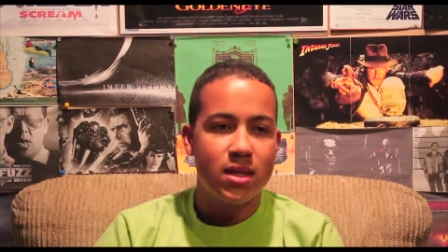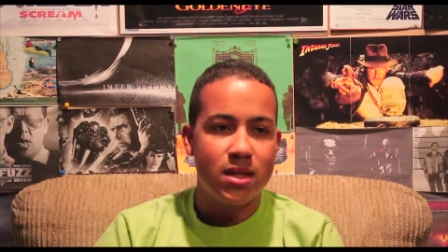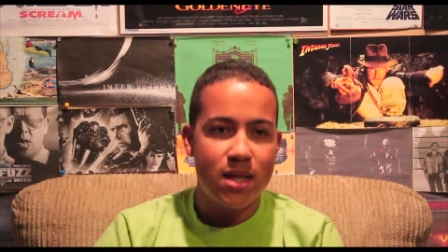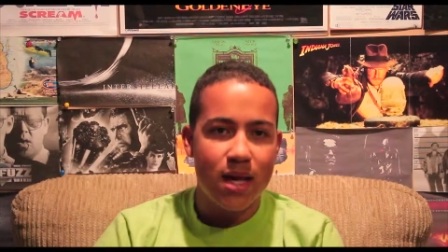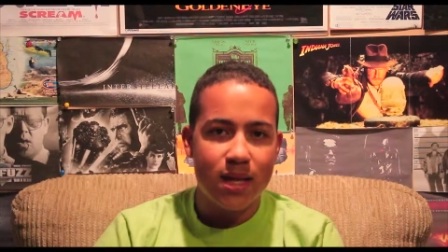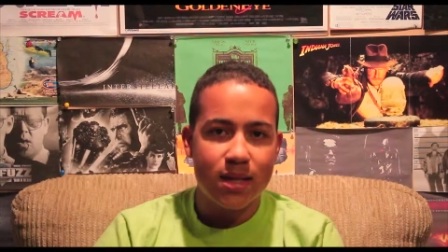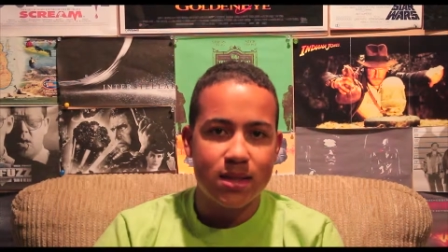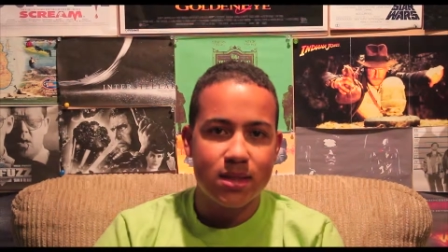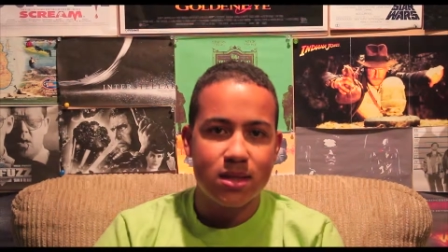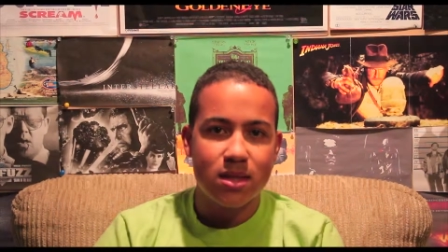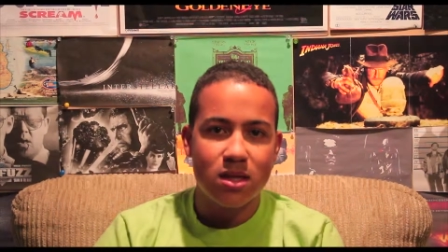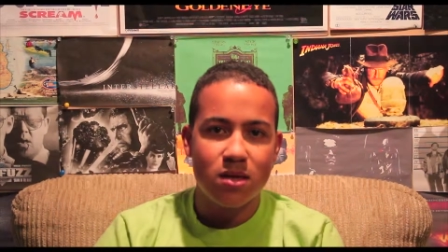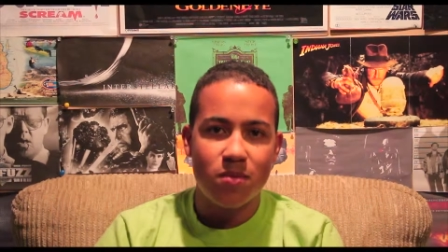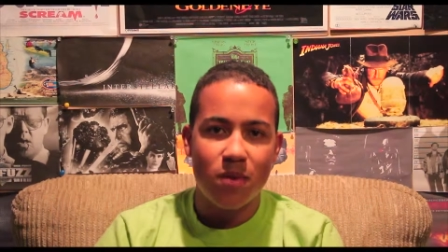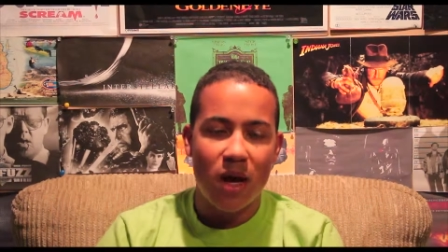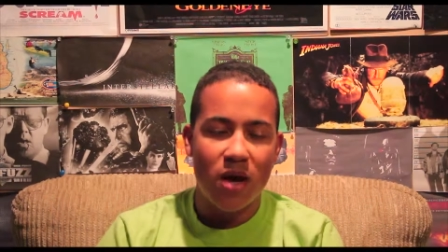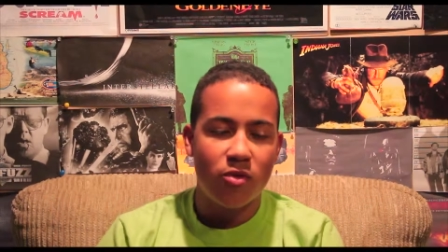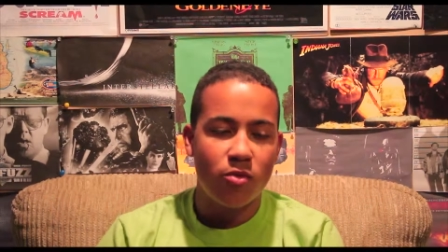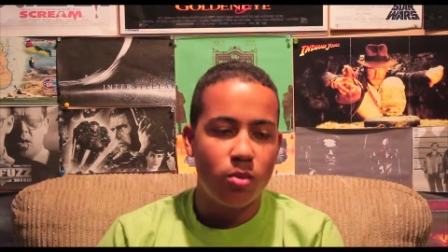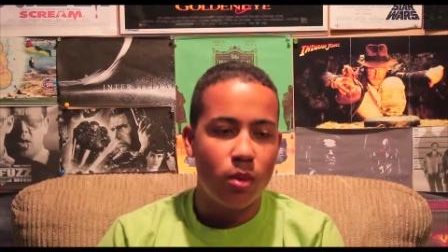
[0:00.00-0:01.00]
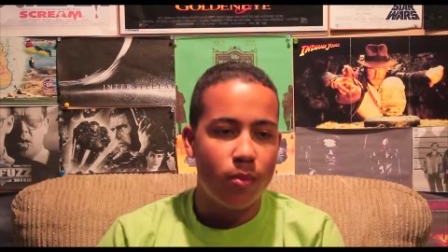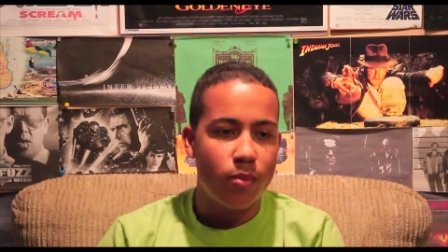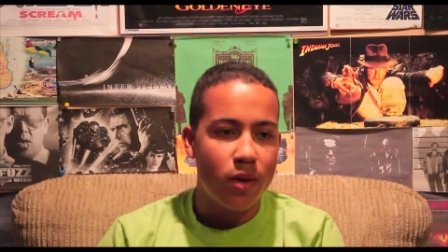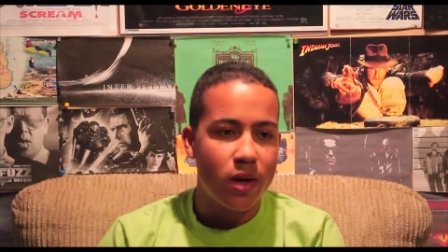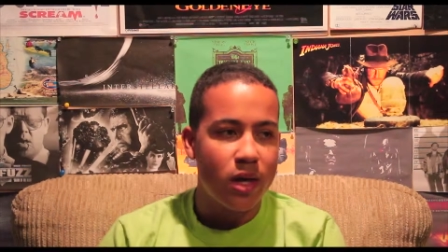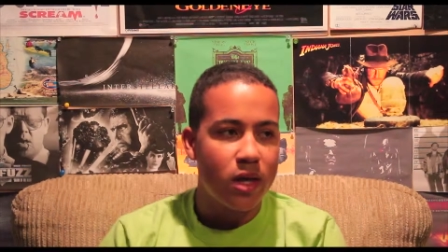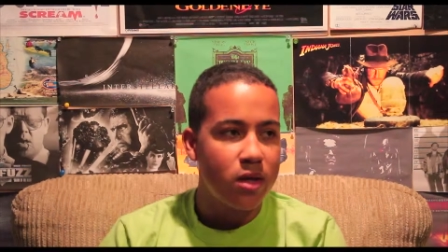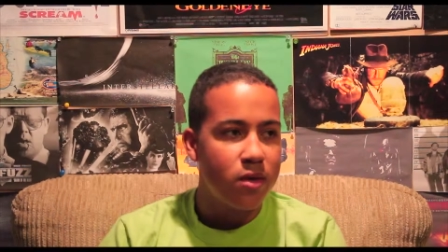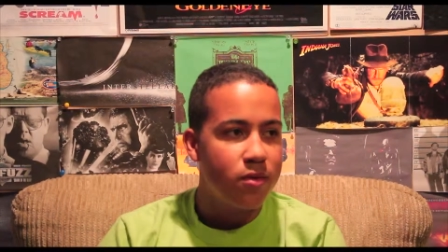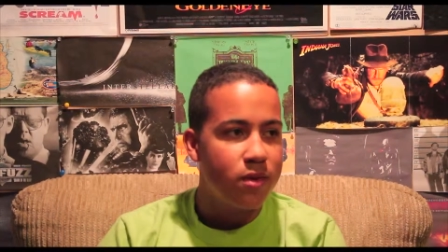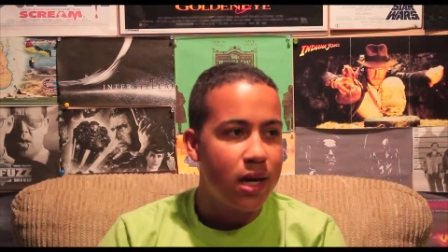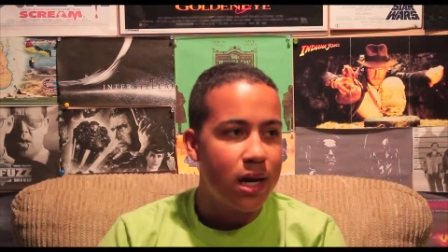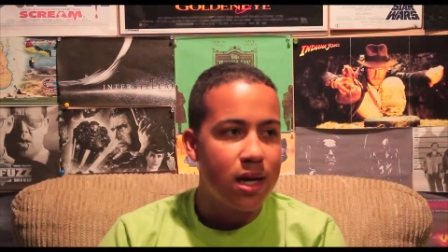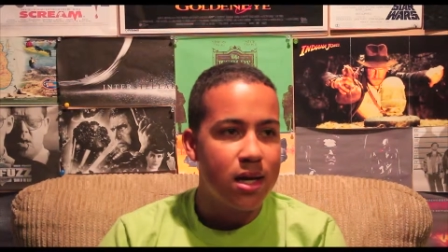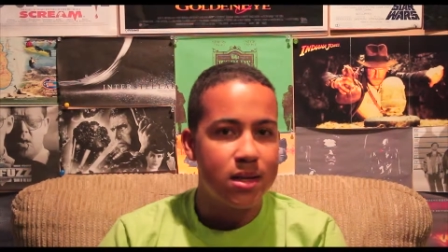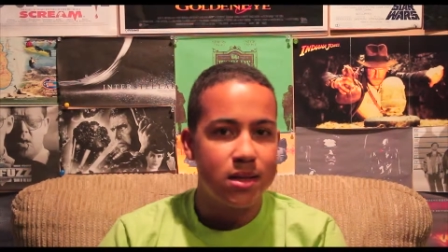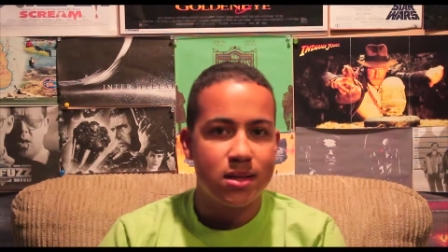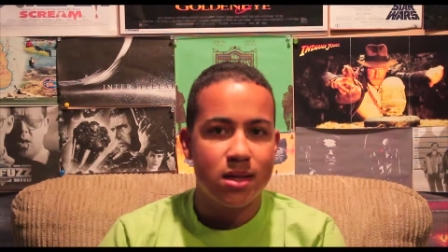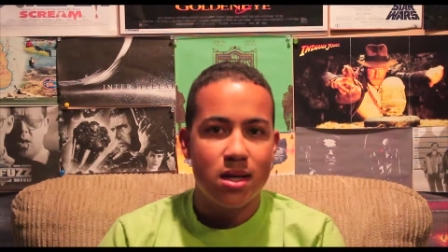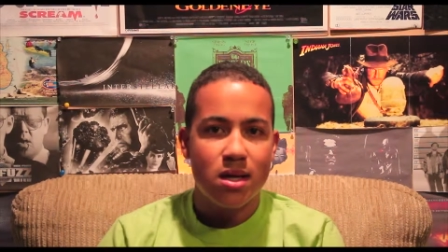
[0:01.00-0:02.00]
Next up, I will be bringing you
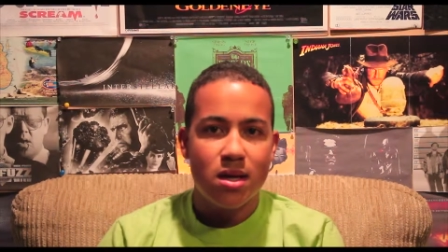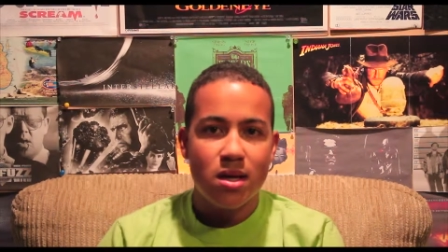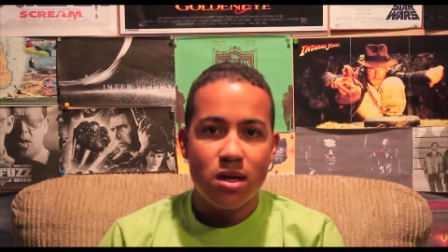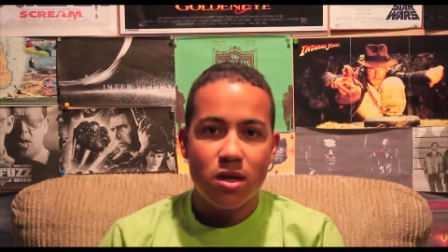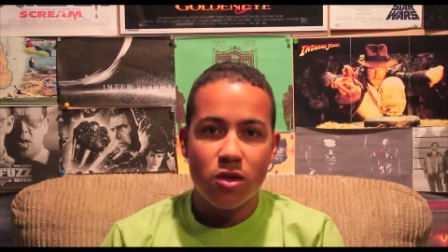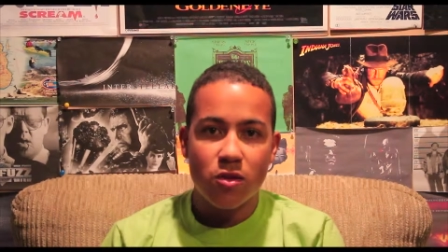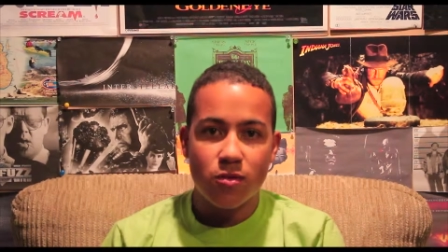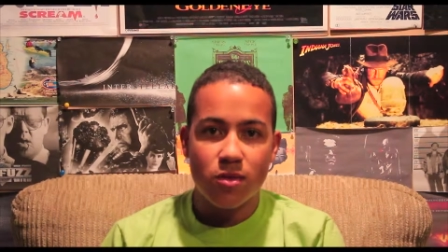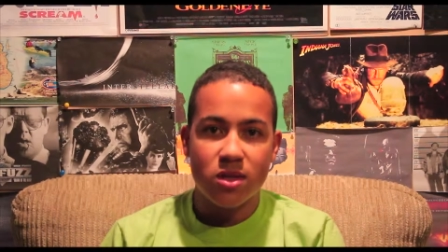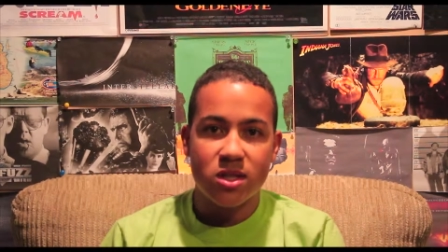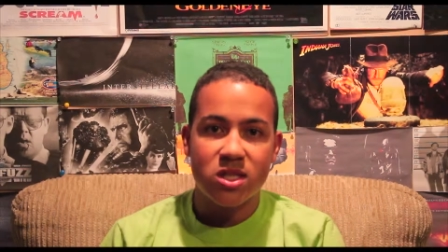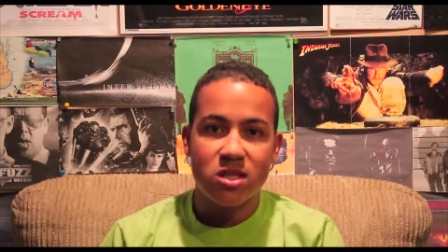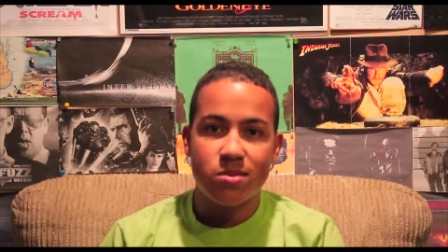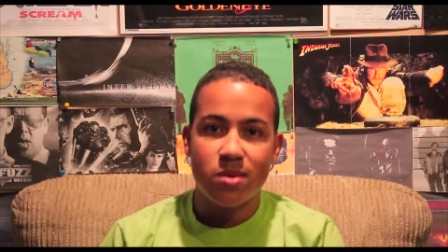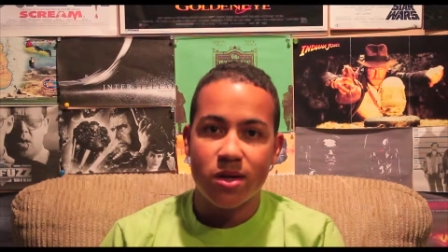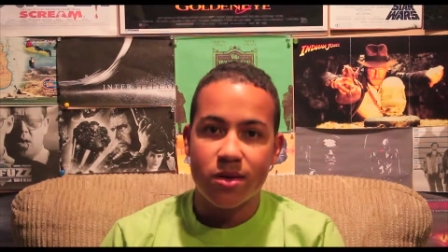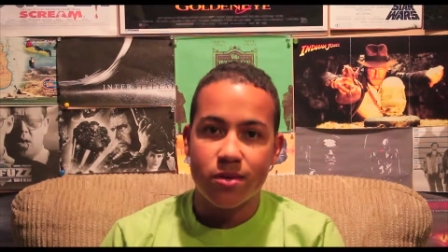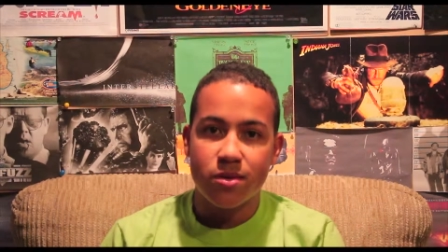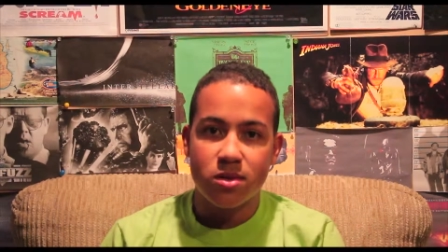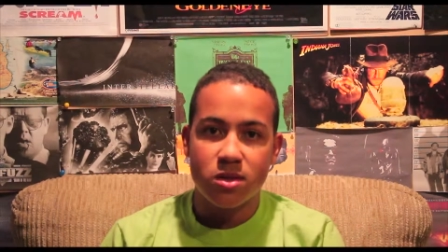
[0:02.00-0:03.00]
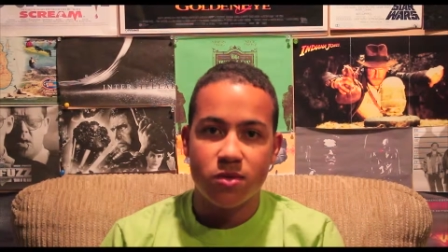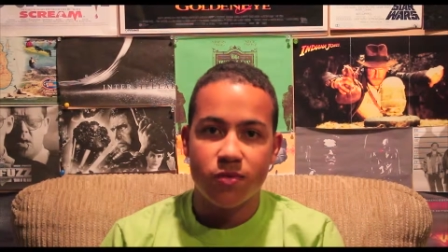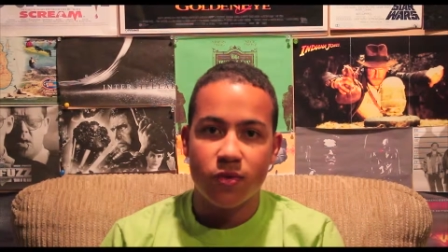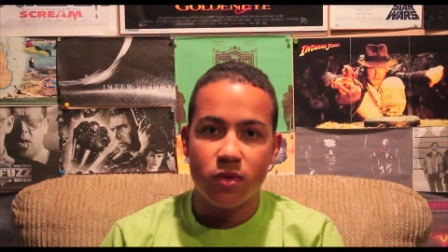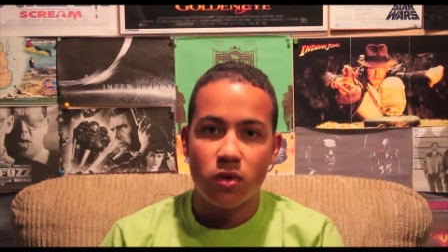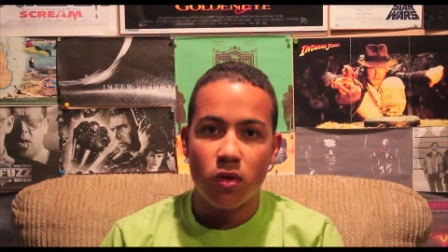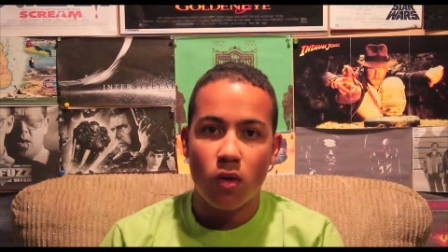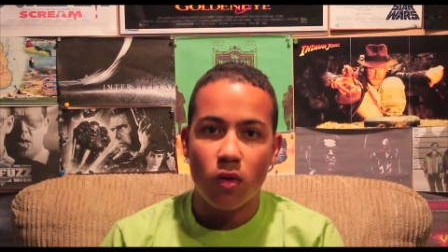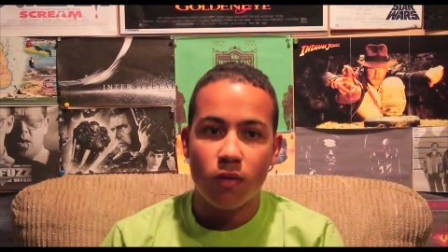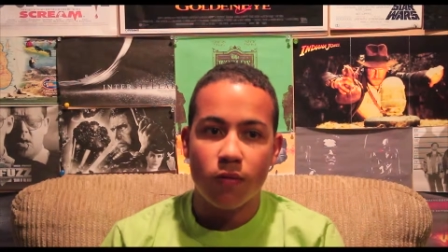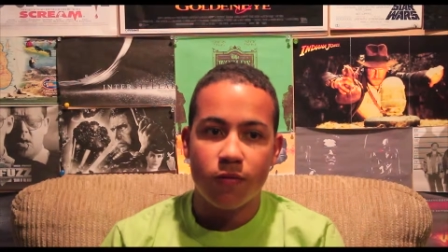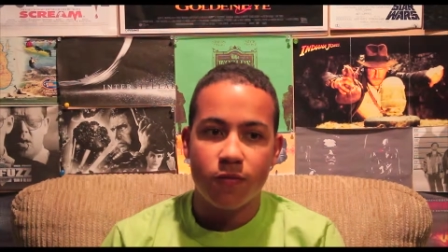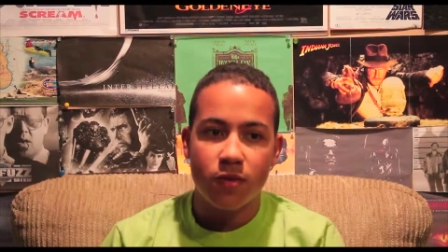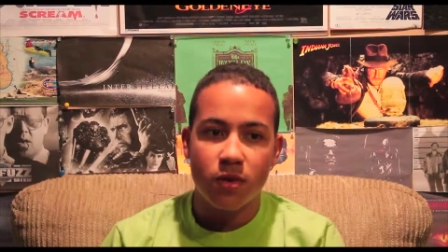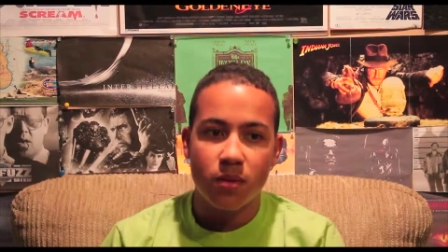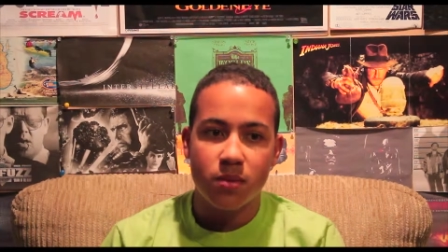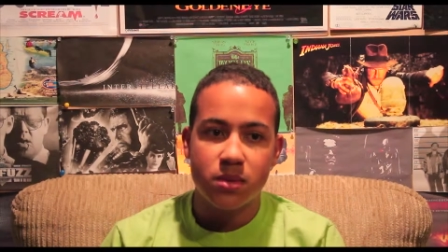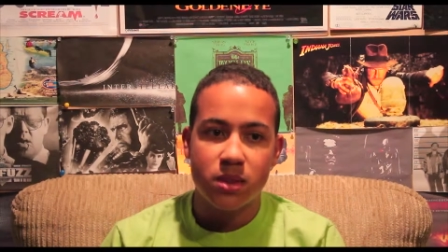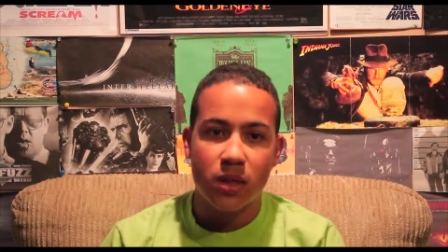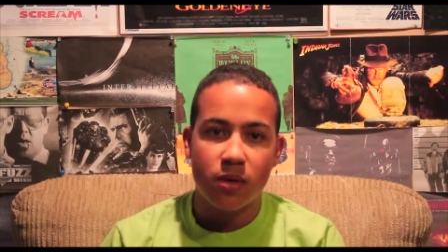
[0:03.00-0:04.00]
guys the rest of my Christopher Nolan films.